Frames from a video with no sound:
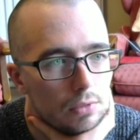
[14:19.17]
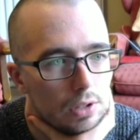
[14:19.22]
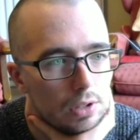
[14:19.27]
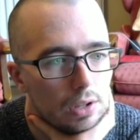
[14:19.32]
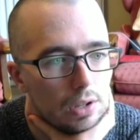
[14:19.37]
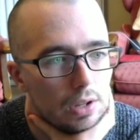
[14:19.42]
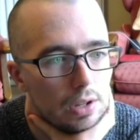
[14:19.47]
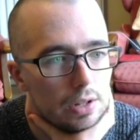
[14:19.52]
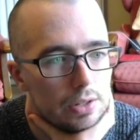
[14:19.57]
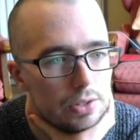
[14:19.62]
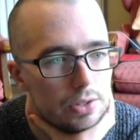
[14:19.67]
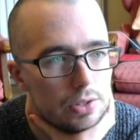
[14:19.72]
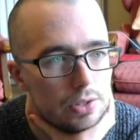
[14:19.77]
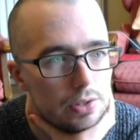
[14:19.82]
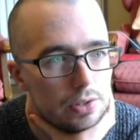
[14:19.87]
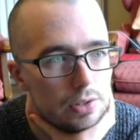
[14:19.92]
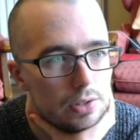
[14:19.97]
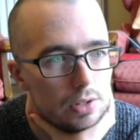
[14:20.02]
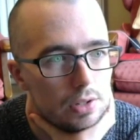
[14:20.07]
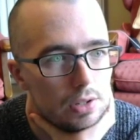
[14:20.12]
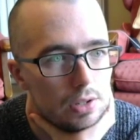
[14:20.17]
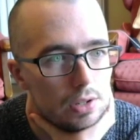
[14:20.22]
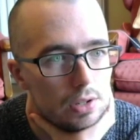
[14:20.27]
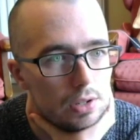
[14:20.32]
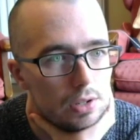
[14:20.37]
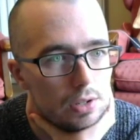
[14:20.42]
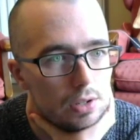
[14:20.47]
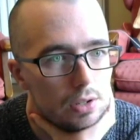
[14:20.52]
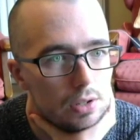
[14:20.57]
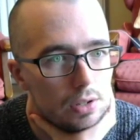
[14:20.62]
Let's
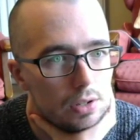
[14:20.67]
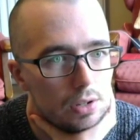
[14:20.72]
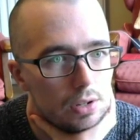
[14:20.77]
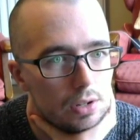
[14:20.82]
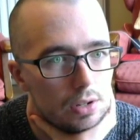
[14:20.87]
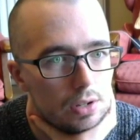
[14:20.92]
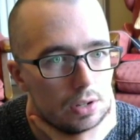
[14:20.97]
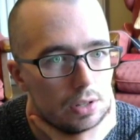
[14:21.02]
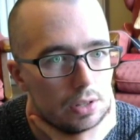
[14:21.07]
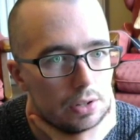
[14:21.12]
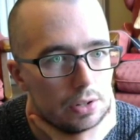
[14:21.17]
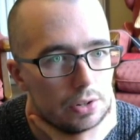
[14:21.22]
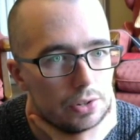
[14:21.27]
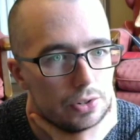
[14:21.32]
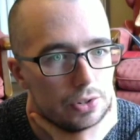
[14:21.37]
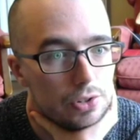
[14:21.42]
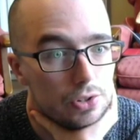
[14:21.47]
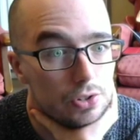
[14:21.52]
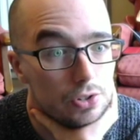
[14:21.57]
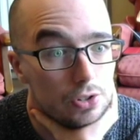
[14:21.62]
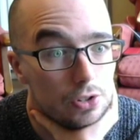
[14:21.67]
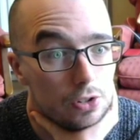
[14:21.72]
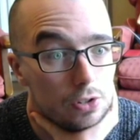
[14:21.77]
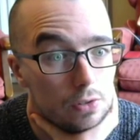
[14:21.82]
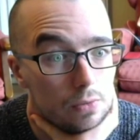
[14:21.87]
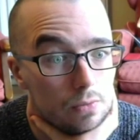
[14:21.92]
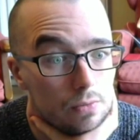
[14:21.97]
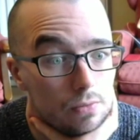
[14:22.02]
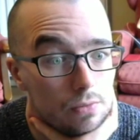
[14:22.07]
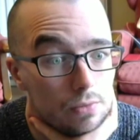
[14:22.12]
see, other
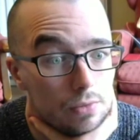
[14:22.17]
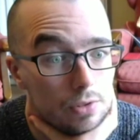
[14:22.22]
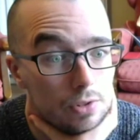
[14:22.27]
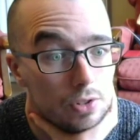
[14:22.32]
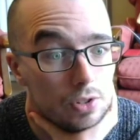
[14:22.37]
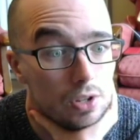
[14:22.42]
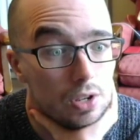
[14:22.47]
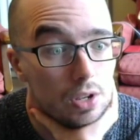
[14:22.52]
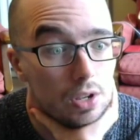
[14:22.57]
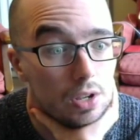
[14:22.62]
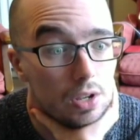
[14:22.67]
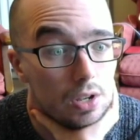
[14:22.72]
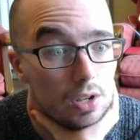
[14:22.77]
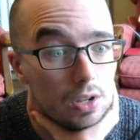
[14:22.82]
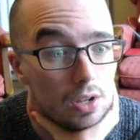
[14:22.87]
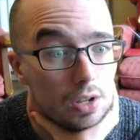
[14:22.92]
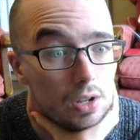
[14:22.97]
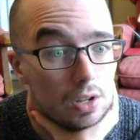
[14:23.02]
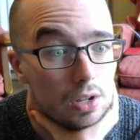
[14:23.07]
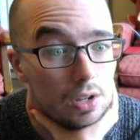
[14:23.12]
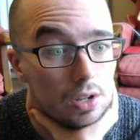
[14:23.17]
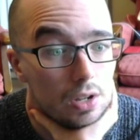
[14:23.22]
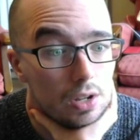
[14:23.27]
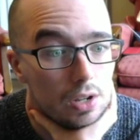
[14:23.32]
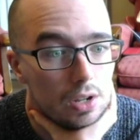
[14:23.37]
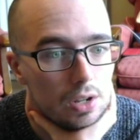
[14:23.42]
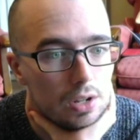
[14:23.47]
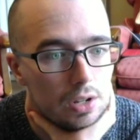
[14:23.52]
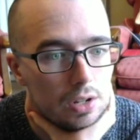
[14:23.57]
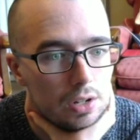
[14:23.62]
systems,
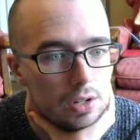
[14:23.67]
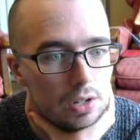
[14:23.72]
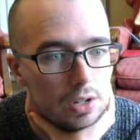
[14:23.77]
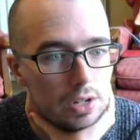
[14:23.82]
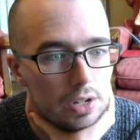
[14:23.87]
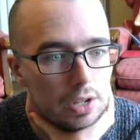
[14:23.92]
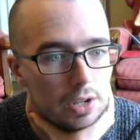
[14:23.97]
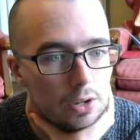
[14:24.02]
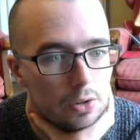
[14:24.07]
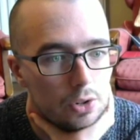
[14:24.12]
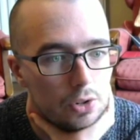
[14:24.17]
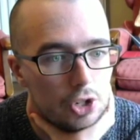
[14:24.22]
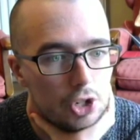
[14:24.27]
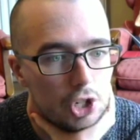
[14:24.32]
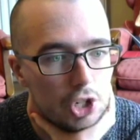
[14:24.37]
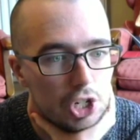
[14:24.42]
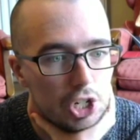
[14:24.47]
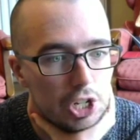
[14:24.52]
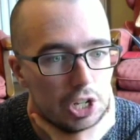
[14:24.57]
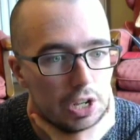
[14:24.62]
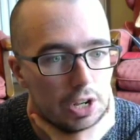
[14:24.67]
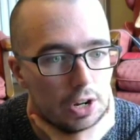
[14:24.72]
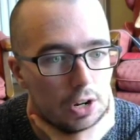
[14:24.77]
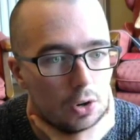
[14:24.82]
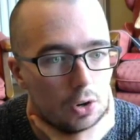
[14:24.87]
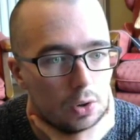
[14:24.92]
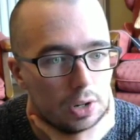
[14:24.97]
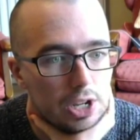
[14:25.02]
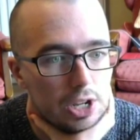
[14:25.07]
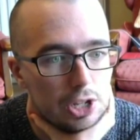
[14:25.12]
Neo
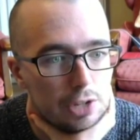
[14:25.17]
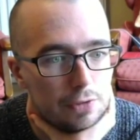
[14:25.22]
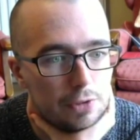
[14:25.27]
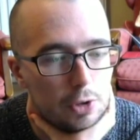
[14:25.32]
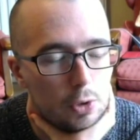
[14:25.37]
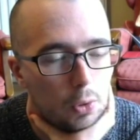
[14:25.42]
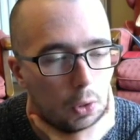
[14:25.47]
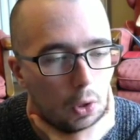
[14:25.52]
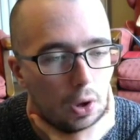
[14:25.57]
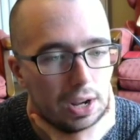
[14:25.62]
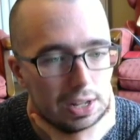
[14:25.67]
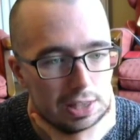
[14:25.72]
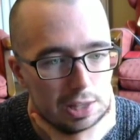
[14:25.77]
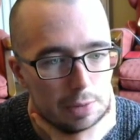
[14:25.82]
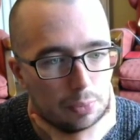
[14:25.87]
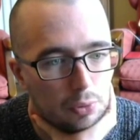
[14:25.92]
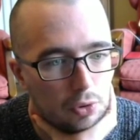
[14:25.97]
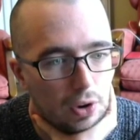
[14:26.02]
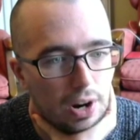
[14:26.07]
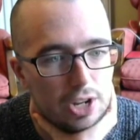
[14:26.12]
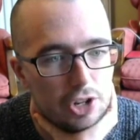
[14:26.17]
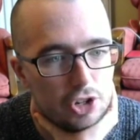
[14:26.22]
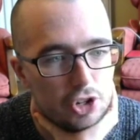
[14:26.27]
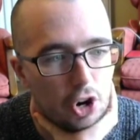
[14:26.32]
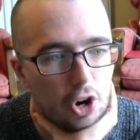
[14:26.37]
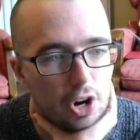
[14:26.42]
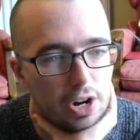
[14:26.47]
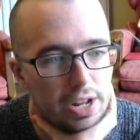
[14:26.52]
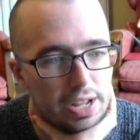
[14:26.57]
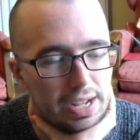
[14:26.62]
Geo, because if you look at the price
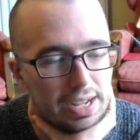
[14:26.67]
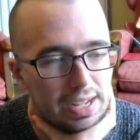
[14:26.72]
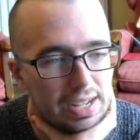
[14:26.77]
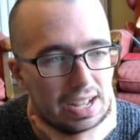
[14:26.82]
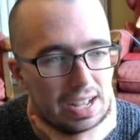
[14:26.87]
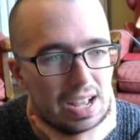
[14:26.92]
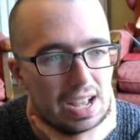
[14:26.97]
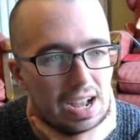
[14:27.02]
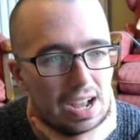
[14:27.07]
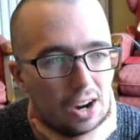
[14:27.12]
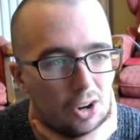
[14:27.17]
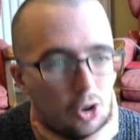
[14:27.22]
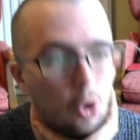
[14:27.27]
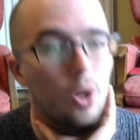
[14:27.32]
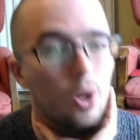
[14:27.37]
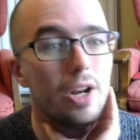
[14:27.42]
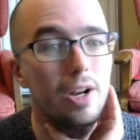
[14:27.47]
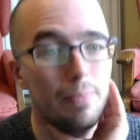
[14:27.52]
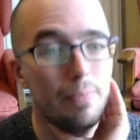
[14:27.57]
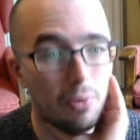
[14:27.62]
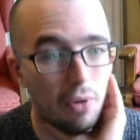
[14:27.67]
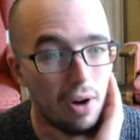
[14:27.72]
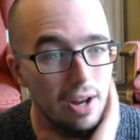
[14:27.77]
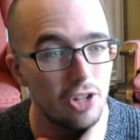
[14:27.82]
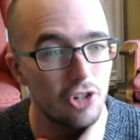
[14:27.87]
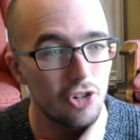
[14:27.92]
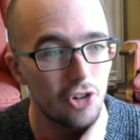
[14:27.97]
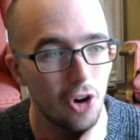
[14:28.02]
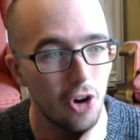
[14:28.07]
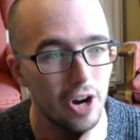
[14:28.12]
charting, according to
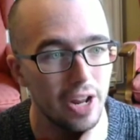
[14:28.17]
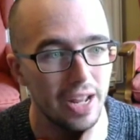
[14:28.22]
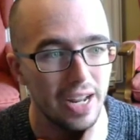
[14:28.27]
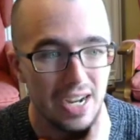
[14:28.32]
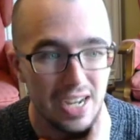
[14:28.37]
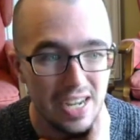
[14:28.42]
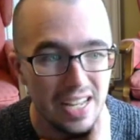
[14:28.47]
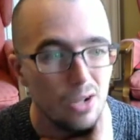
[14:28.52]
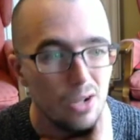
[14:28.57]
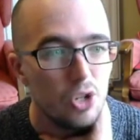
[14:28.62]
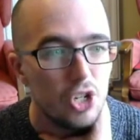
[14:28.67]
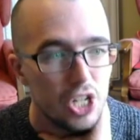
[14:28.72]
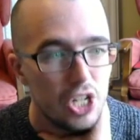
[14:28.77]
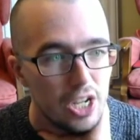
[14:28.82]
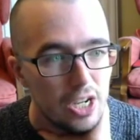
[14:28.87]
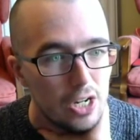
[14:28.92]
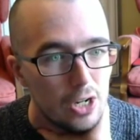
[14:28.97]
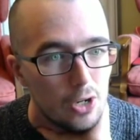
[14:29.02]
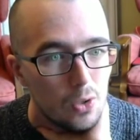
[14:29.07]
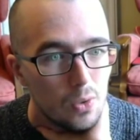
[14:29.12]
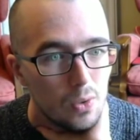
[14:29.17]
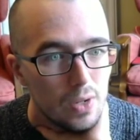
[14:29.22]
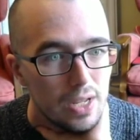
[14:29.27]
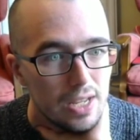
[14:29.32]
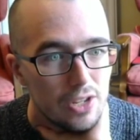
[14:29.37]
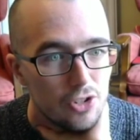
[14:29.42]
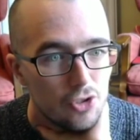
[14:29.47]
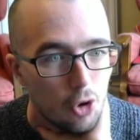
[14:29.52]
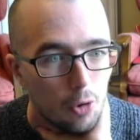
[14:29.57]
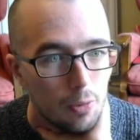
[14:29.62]
price charting, Neo Geo
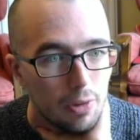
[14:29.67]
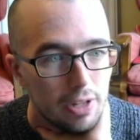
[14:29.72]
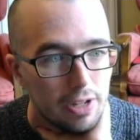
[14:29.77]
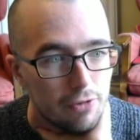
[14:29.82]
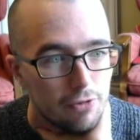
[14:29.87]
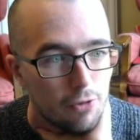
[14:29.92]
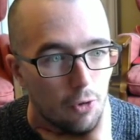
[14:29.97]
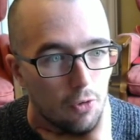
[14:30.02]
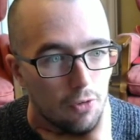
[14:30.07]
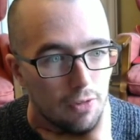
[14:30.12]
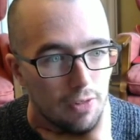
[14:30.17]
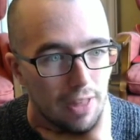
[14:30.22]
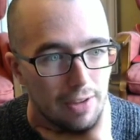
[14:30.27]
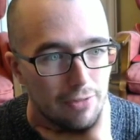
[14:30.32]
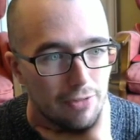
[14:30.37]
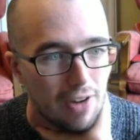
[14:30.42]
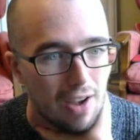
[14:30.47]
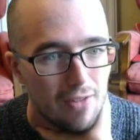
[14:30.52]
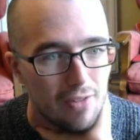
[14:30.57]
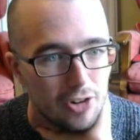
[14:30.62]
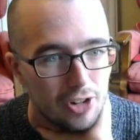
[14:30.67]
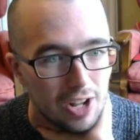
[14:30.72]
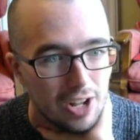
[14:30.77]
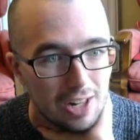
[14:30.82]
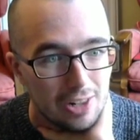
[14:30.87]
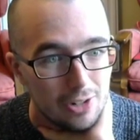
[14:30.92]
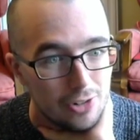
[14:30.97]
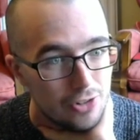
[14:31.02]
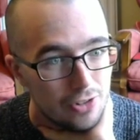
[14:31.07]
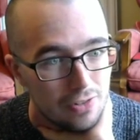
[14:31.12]
is normally
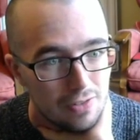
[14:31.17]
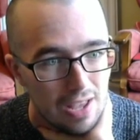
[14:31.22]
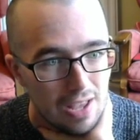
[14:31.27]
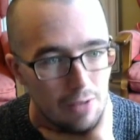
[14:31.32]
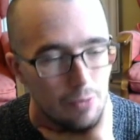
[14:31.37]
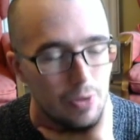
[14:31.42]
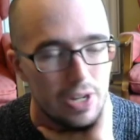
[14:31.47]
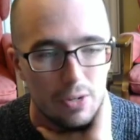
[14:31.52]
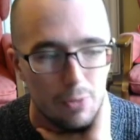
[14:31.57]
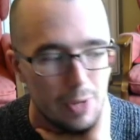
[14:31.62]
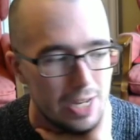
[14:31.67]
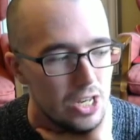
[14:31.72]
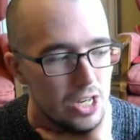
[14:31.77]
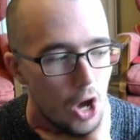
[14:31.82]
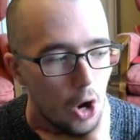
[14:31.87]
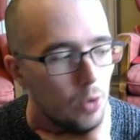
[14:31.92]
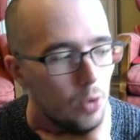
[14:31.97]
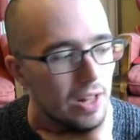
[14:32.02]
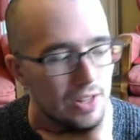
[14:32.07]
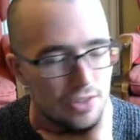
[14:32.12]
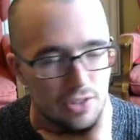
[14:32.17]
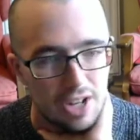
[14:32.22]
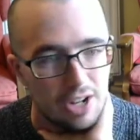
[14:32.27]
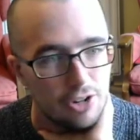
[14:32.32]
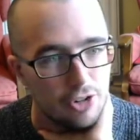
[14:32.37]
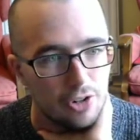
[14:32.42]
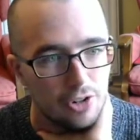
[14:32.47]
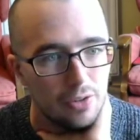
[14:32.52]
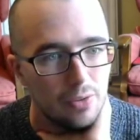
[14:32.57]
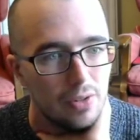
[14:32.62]
$500, and we know that's not
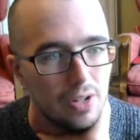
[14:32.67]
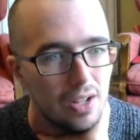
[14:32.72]
true.